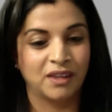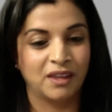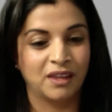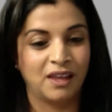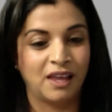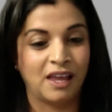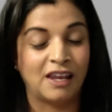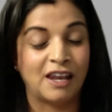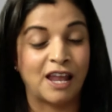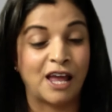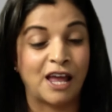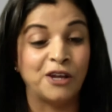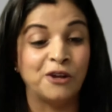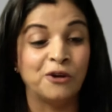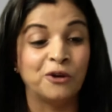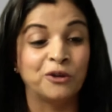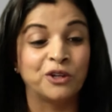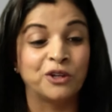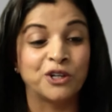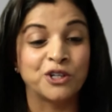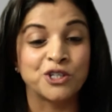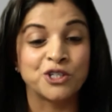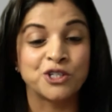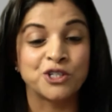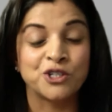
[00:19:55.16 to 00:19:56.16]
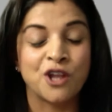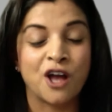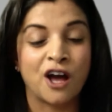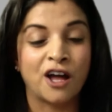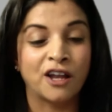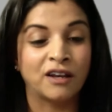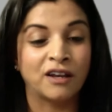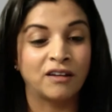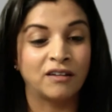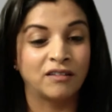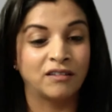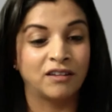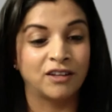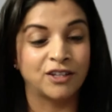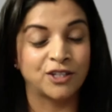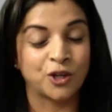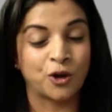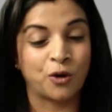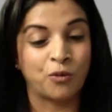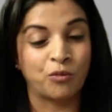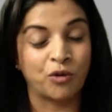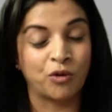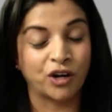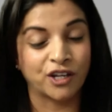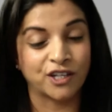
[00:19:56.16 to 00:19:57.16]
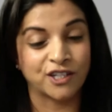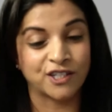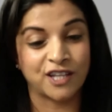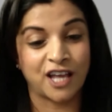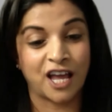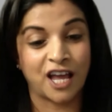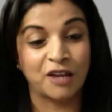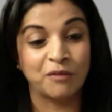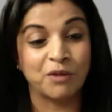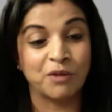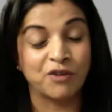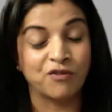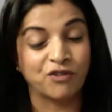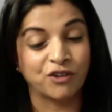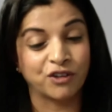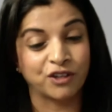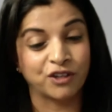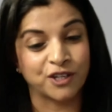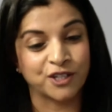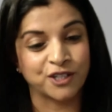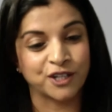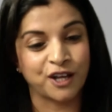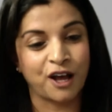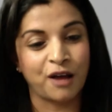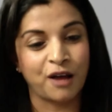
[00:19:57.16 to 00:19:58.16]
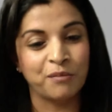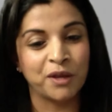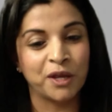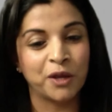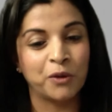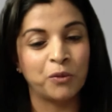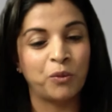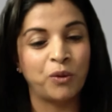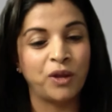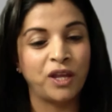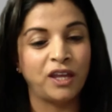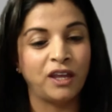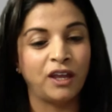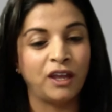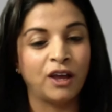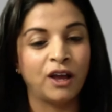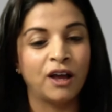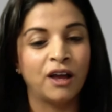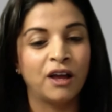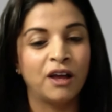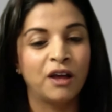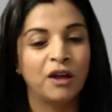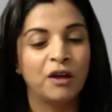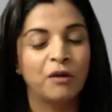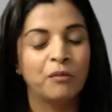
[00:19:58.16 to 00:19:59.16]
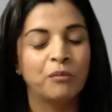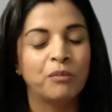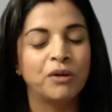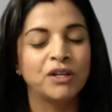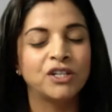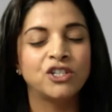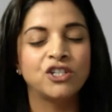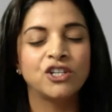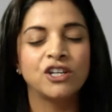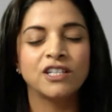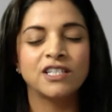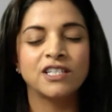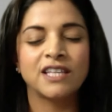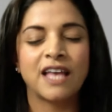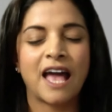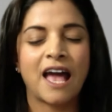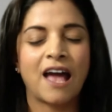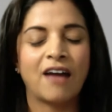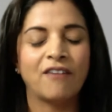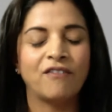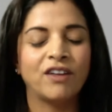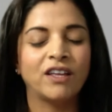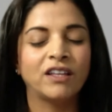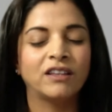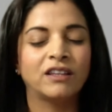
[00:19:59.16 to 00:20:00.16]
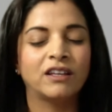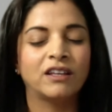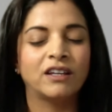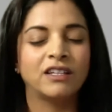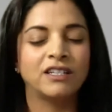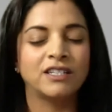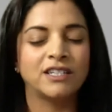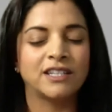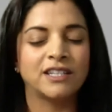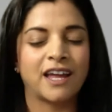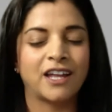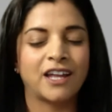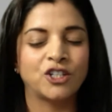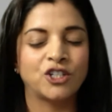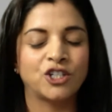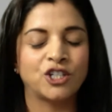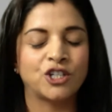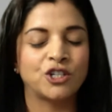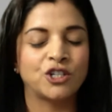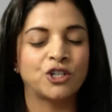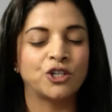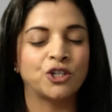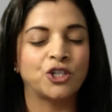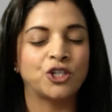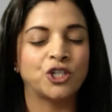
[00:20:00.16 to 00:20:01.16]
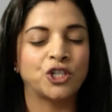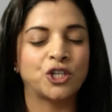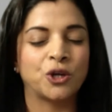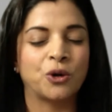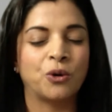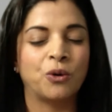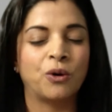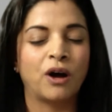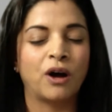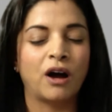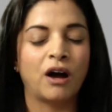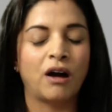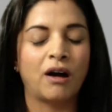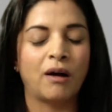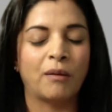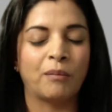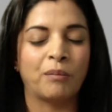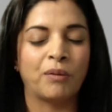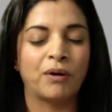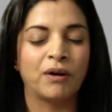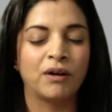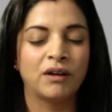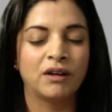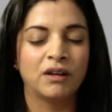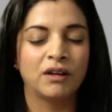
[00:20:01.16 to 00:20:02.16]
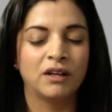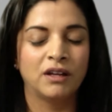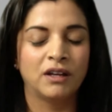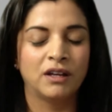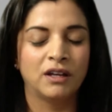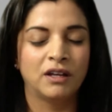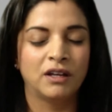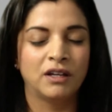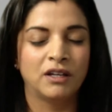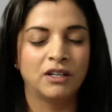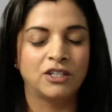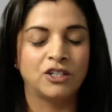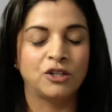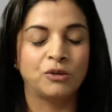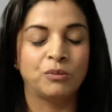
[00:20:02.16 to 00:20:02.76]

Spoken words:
And I know there's not this homework assignment for this coming week, but just having the intention to show up, to